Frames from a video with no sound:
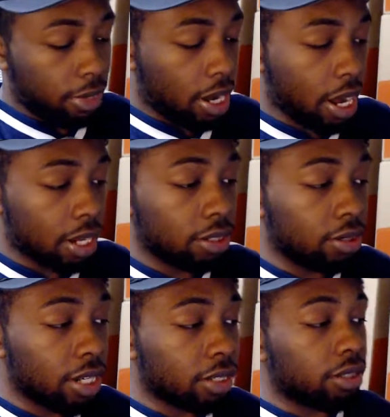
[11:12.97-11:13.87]
I
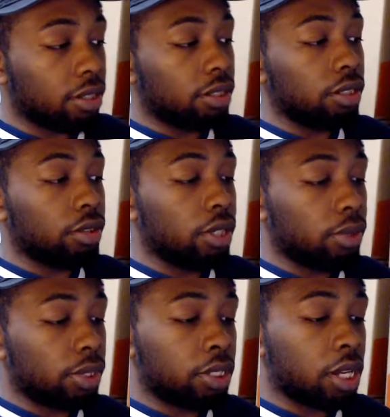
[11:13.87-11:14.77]
didn't necessarily agree
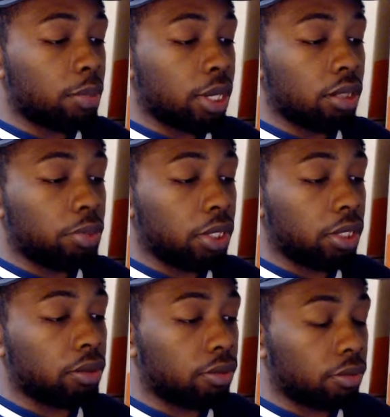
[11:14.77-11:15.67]
with the Jake Bailey
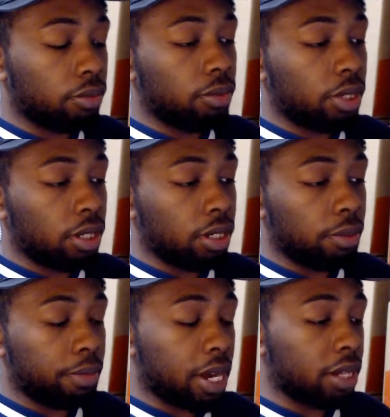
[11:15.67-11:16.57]
pick.
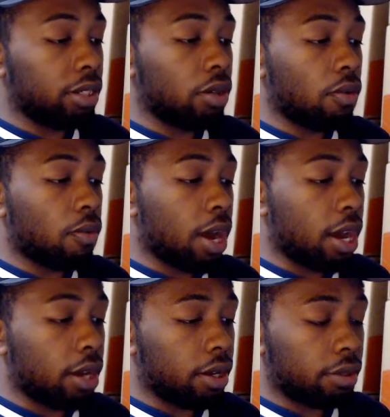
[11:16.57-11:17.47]
I didn't know
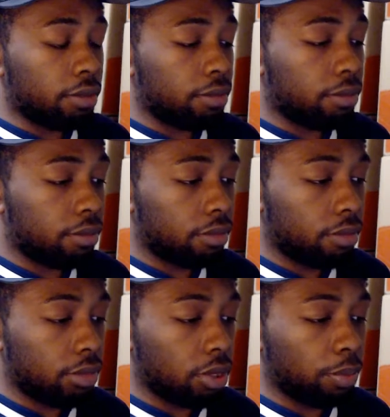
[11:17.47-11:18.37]
why,
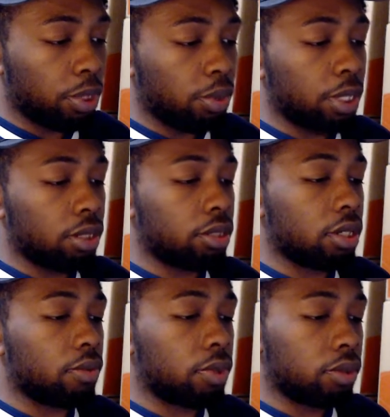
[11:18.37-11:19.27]
you know, Bill
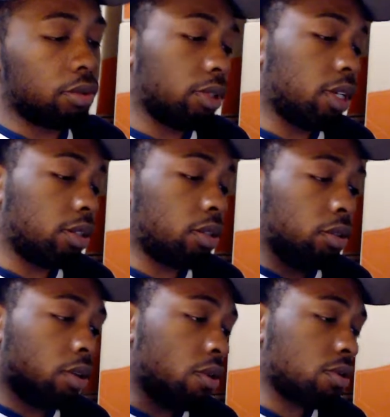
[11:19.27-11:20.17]
Belichick would like
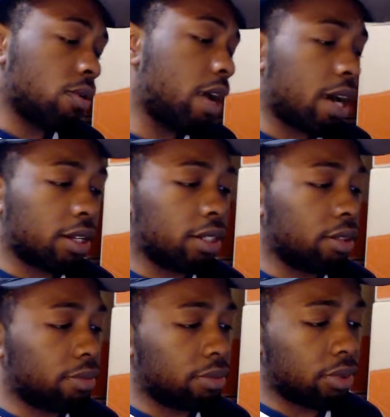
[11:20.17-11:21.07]
go so high to get
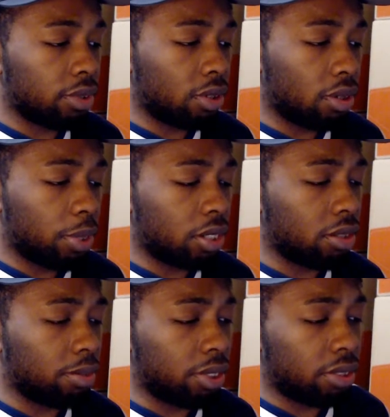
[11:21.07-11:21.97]
a
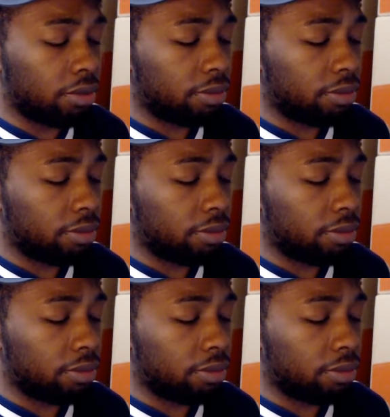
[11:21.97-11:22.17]
punter, but